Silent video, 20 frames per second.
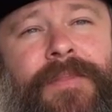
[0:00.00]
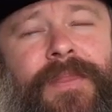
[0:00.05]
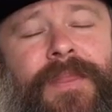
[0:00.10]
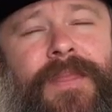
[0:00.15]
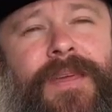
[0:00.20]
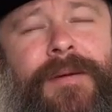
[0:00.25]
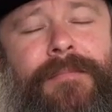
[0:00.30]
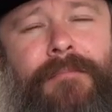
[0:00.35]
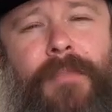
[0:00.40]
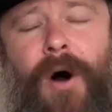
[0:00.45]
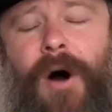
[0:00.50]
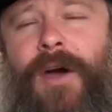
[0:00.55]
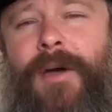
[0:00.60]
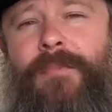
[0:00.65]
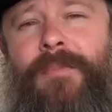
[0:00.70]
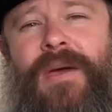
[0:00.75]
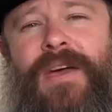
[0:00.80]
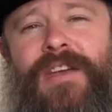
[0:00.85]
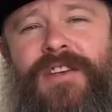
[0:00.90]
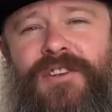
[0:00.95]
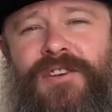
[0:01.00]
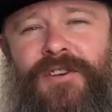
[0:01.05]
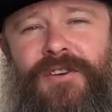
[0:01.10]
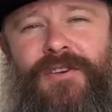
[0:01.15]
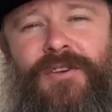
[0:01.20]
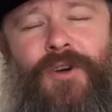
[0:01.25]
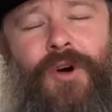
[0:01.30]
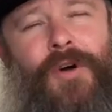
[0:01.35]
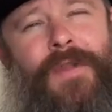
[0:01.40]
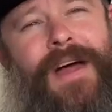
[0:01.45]
in my opinion,
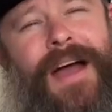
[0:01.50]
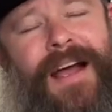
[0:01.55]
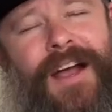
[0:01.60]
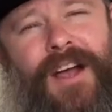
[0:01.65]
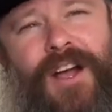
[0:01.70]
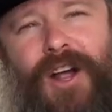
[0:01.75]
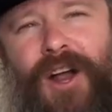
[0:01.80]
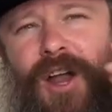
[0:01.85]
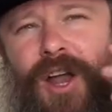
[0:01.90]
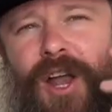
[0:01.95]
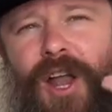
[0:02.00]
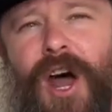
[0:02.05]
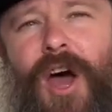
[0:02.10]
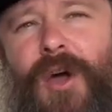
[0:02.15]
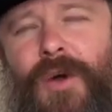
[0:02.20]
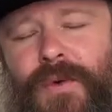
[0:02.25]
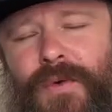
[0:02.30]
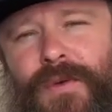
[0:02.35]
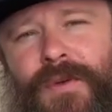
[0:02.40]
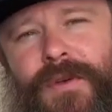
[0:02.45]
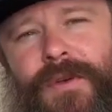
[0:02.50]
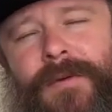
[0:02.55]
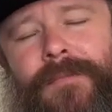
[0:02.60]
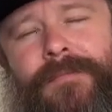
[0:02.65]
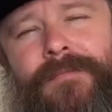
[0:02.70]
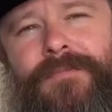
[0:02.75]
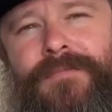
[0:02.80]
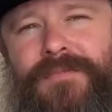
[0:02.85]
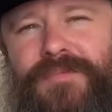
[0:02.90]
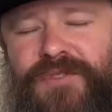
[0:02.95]
got that cologne
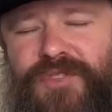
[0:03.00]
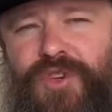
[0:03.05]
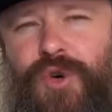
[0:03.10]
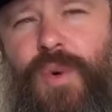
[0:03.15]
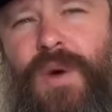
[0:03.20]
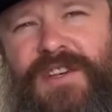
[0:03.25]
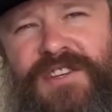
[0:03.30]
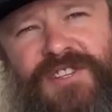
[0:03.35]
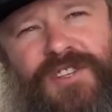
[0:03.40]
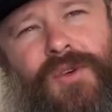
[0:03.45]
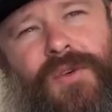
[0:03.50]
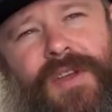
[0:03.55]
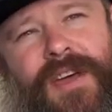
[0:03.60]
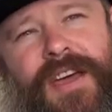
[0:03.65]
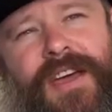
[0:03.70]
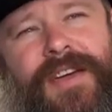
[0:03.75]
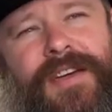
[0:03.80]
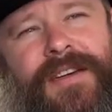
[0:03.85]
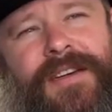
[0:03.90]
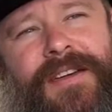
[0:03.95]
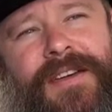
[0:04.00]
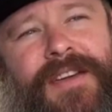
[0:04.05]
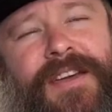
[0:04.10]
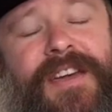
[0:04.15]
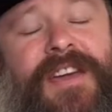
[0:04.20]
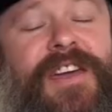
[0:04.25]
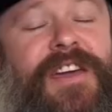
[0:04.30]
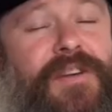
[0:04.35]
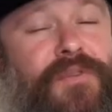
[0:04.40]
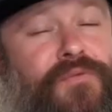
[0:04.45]
twist on it,
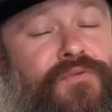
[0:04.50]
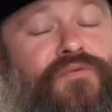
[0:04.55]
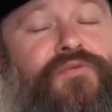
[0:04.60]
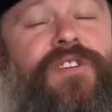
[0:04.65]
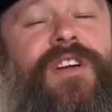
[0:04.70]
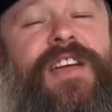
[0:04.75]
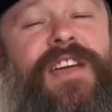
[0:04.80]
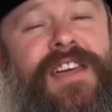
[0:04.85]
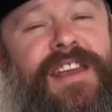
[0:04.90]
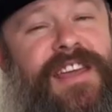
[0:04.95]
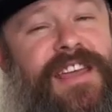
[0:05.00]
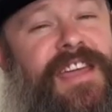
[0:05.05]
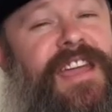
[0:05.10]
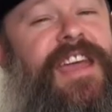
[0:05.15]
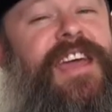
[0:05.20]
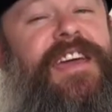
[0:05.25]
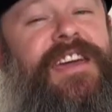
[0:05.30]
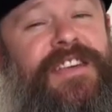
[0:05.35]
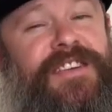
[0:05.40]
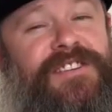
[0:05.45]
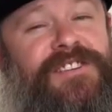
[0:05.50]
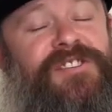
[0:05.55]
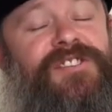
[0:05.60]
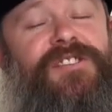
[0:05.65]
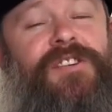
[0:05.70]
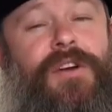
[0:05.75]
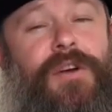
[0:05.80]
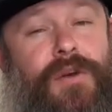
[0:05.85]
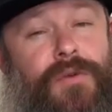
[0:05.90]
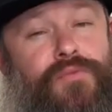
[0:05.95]
it really is
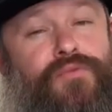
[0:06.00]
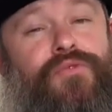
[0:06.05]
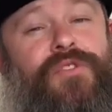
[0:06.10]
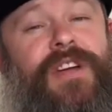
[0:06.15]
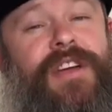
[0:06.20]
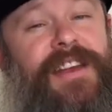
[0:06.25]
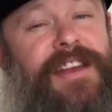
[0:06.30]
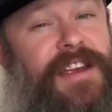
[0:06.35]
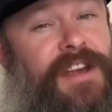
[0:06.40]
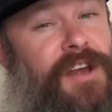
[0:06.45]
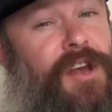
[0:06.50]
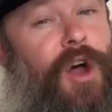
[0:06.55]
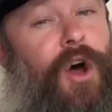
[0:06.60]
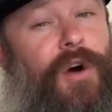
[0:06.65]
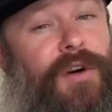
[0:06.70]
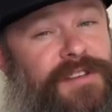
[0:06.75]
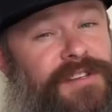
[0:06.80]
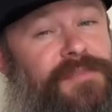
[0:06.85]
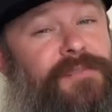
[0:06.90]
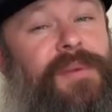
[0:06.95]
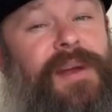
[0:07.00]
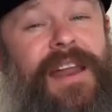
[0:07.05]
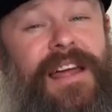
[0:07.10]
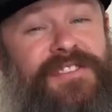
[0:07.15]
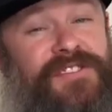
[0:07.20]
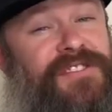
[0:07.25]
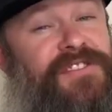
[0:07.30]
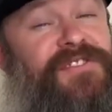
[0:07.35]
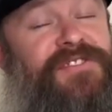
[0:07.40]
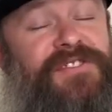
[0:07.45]
a really nice,
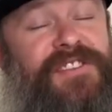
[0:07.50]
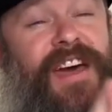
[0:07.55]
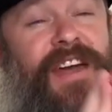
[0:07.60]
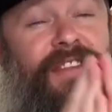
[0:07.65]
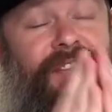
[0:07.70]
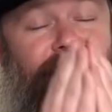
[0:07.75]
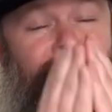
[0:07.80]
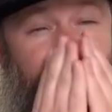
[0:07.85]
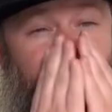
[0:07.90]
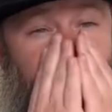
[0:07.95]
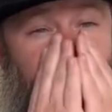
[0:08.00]
pleasant scent.